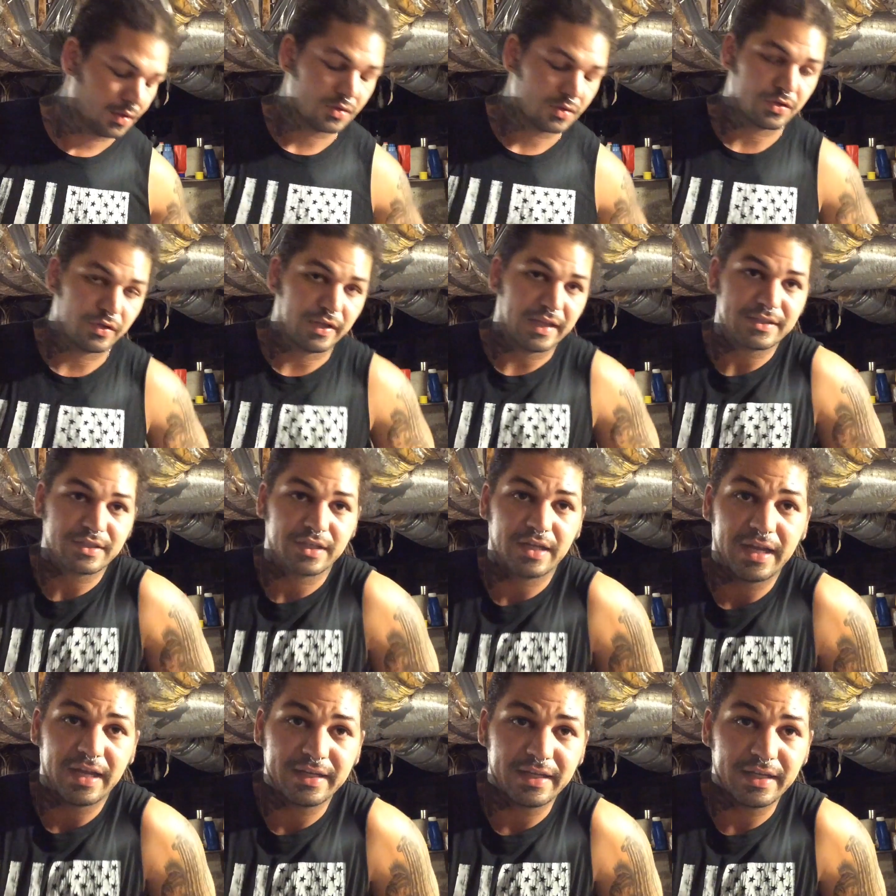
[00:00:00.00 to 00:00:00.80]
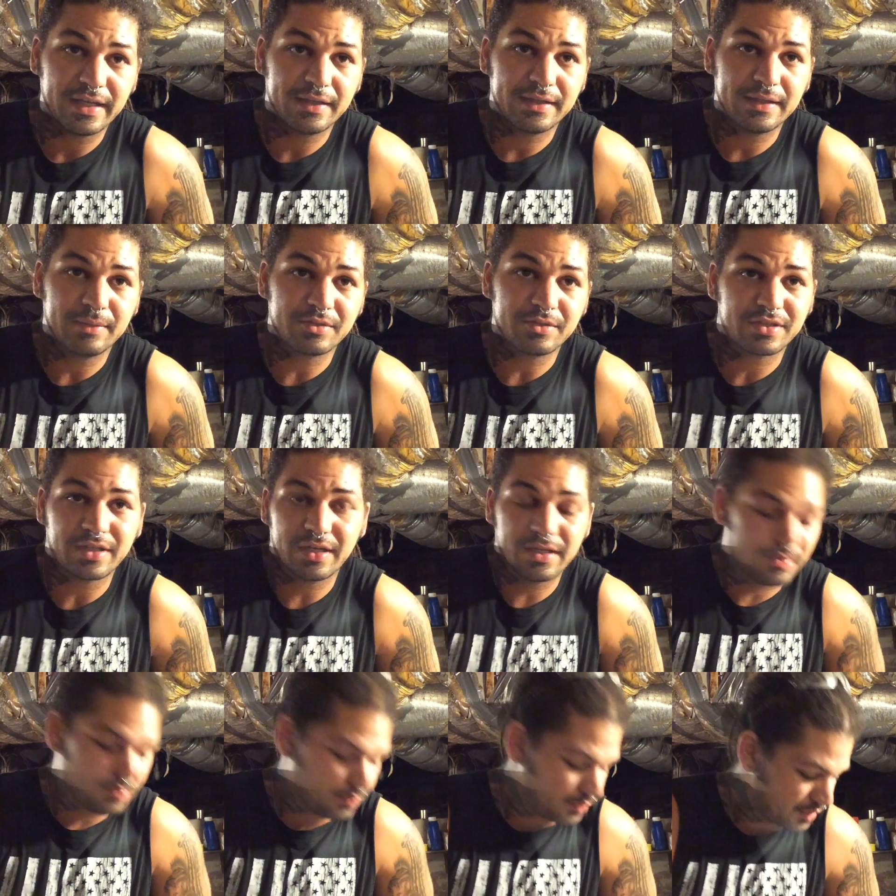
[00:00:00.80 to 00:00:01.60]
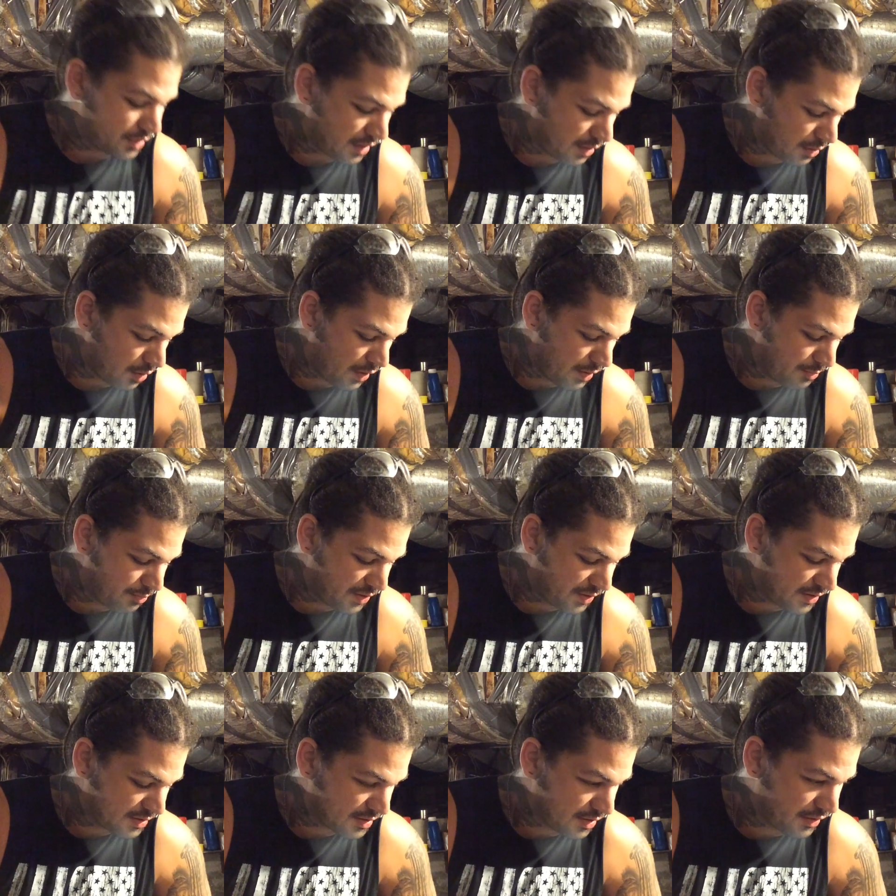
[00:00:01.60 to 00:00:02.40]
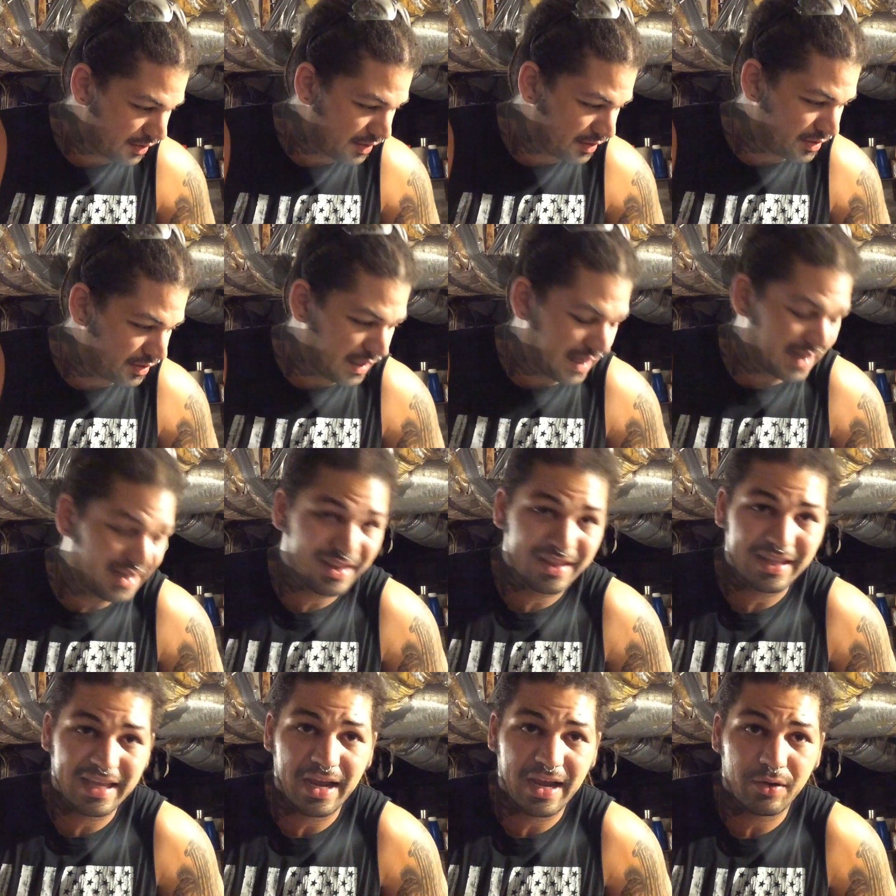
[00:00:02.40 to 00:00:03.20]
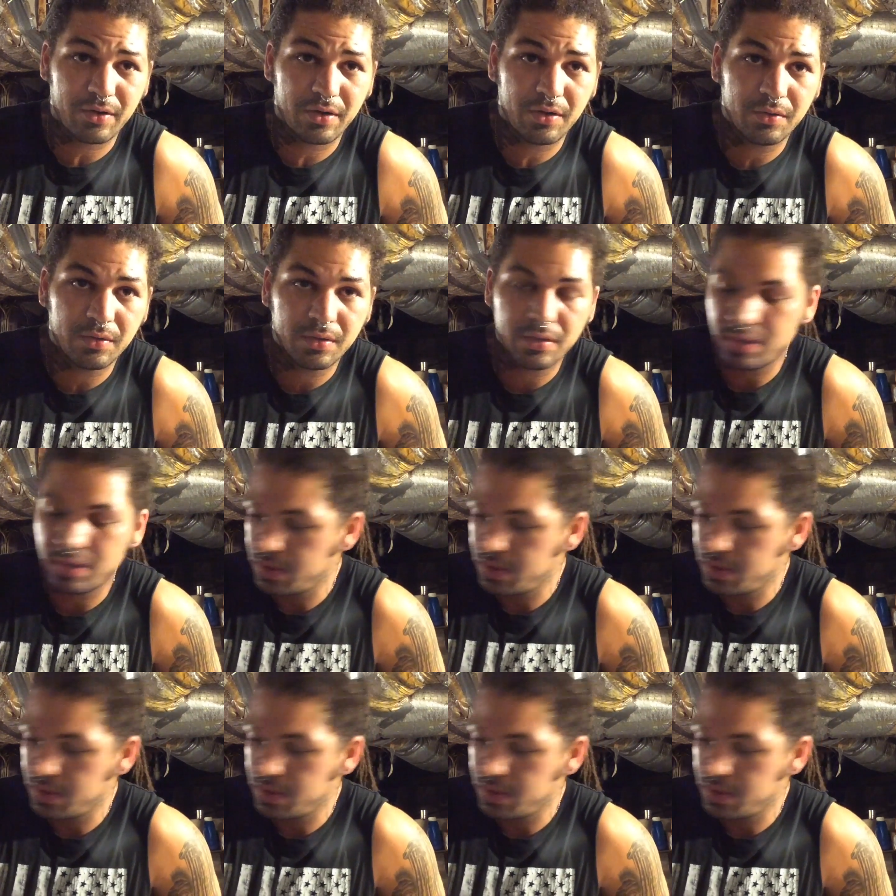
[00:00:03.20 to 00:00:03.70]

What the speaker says: So that's a good idea. And then we're just gonna go ahead and put this on the end of the arrow